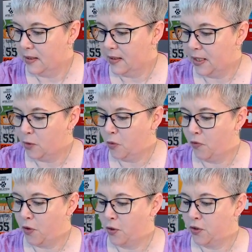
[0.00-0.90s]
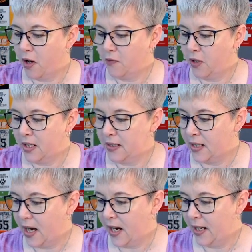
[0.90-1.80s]
Let's move those off to the
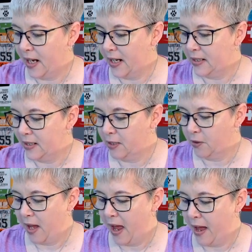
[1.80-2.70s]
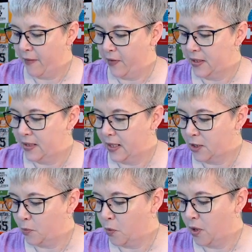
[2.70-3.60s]
side. I still have
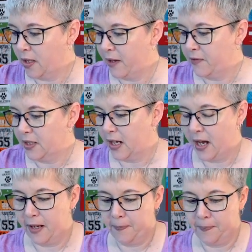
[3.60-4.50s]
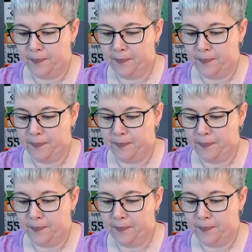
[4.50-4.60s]
six more left to cut.